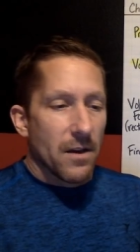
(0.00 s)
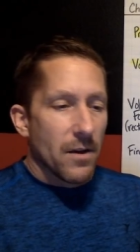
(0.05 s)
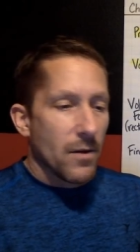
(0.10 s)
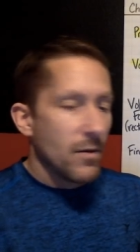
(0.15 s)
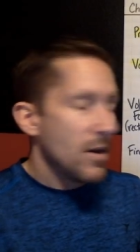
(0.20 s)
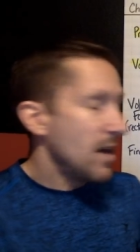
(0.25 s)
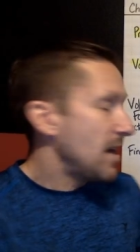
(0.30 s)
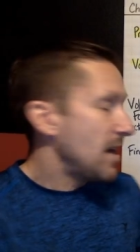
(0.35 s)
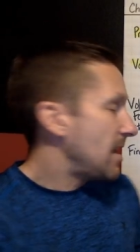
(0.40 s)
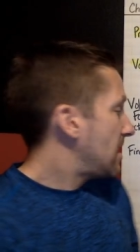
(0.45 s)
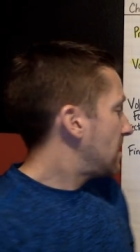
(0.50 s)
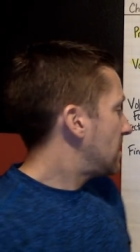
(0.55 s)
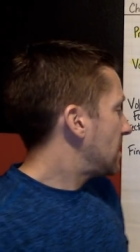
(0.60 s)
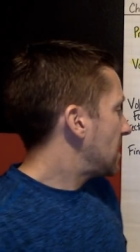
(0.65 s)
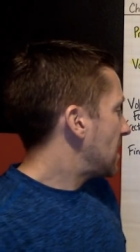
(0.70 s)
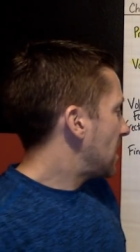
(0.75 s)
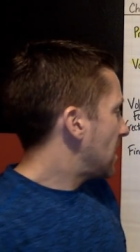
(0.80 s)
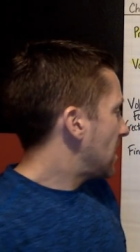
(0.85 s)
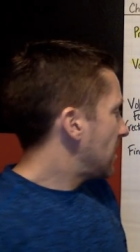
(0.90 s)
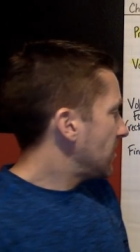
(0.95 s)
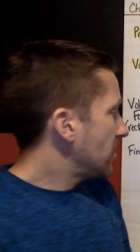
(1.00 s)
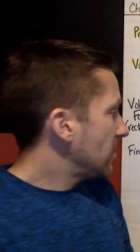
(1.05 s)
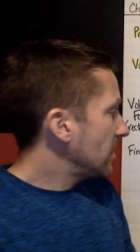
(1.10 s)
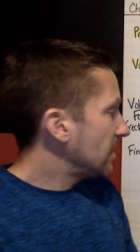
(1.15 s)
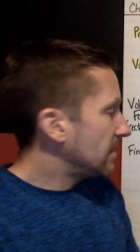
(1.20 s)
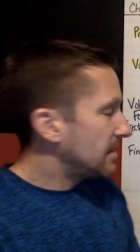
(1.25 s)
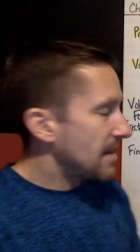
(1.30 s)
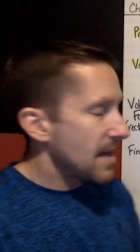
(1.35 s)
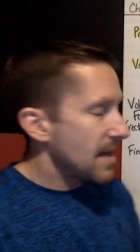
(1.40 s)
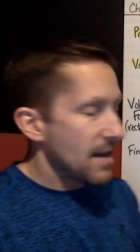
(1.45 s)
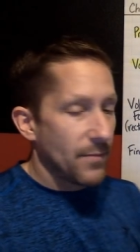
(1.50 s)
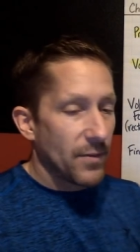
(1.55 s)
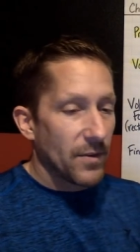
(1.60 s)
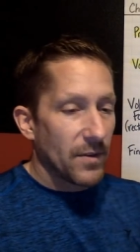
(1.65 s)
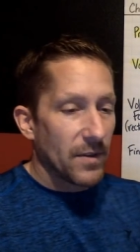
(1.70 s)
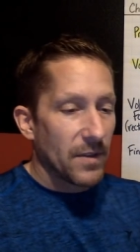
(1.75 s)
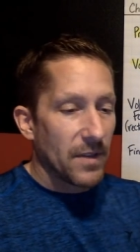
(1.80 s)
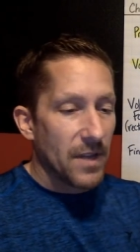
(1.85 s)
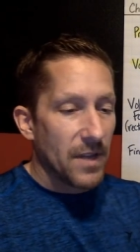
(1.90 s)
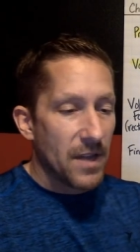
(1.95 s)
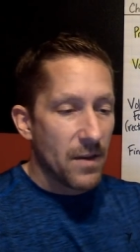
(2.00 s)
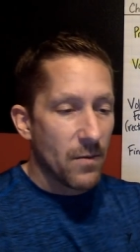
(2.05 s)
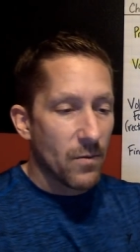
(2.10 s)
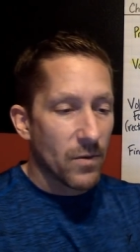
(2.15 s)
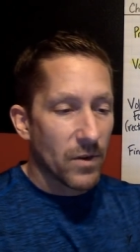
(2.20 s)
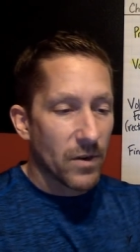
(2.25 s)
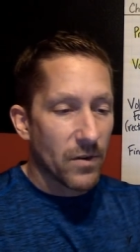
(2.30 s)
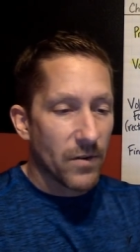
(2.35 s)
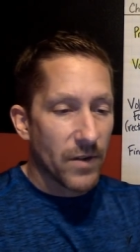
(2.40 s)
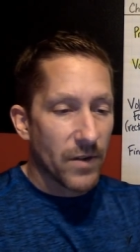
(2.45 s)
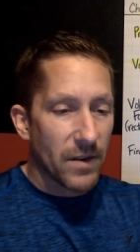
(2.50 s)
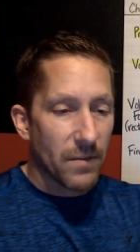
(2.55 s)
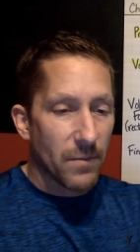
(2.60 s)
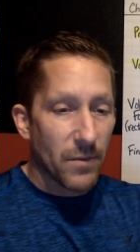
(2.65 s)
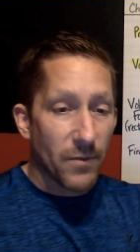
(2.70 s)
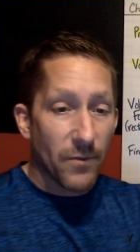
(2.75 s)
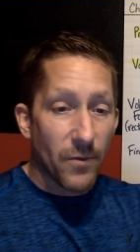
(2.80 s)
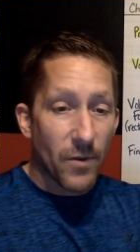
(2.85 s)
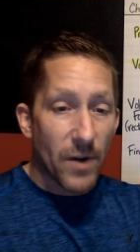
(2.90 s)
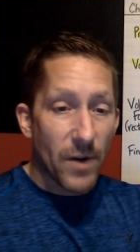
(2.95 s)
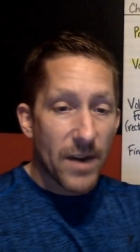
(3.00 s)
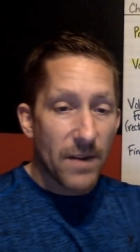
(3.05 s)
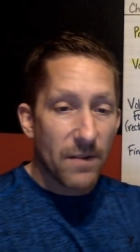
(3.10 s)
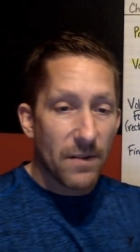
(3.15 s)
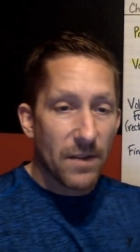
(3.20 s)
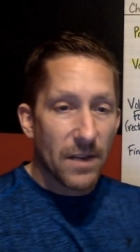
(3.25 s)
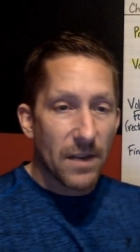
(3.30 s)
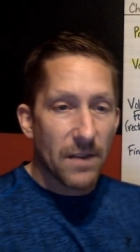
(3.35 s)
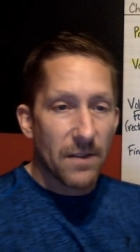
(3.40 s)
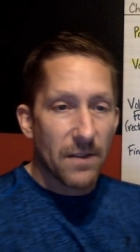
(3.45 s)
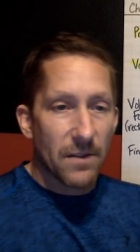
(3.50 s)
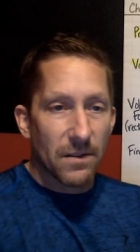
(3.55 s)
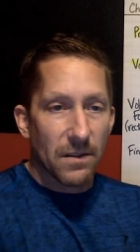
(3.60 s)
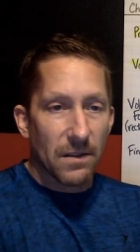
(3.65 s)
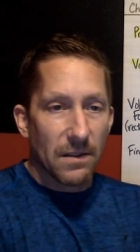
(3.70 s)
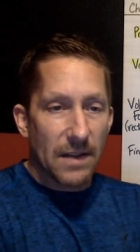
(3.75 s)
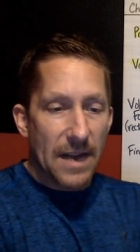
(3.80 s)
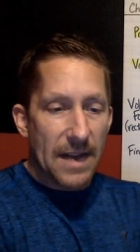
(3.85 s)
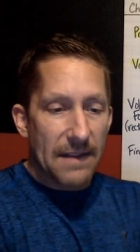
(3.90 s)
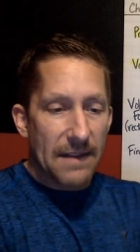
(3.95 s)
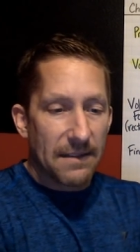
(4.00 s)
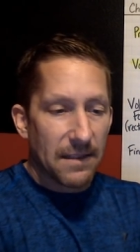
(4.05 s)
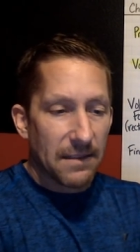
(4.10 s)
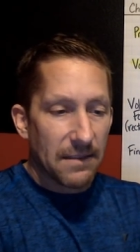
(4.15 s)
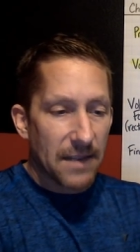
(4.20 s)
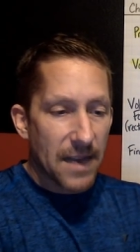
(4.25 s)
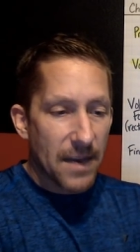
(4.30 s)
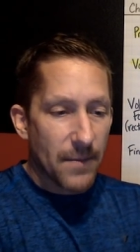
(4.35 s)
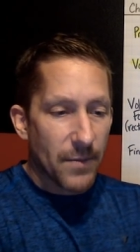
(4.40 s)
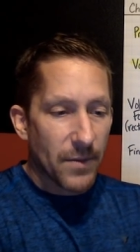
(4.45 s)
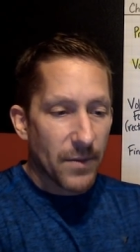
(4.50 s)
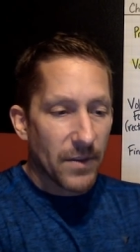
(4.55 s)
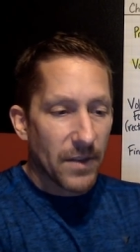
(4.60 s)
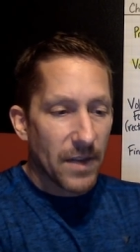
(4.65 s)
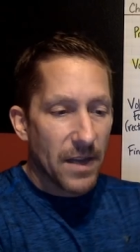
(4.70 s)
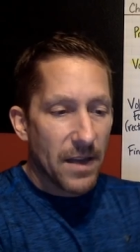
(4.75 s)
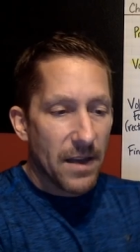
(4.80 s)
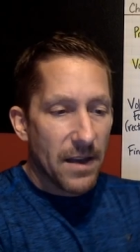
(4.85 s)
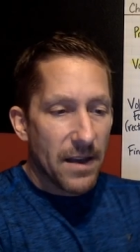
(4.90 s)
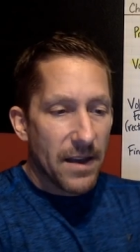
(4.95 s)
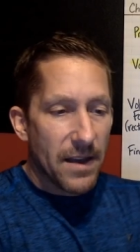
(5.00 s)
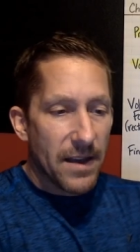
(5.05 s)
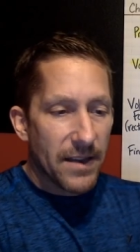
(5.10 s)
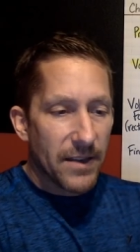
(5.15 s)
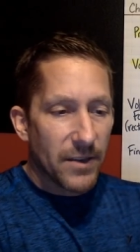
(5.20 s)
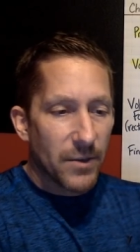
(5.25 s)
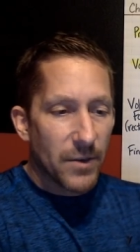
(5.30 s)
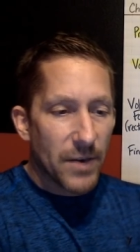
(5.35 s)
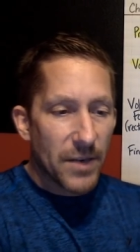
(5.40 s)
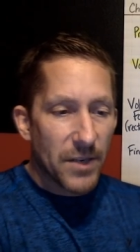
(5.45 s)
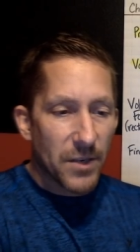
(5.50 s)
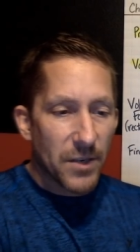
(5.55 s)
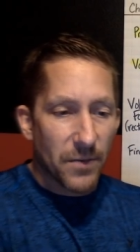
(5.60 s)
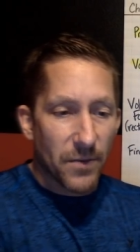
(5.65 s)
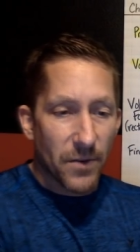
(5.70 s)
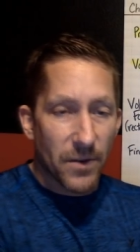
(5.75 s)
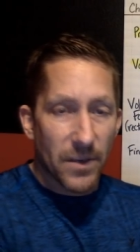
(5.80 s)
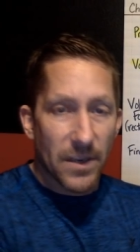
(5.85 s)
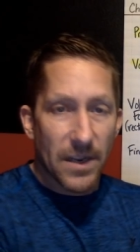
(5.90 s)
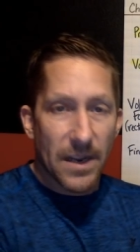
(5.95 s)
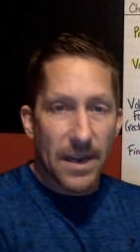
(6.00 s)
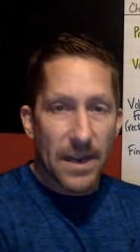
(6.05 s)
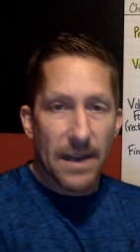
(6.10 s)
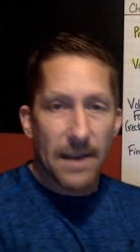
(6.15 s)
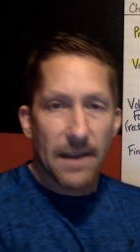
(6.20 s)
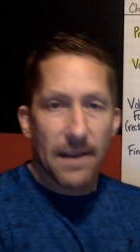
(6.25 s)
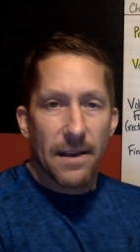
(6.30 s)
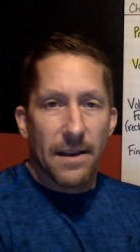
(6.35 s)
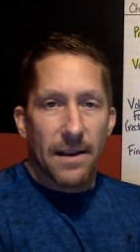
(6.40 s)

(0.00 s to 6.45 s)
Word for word: Okay, the other example we're going before I do the other the last example, hidden treasure for today.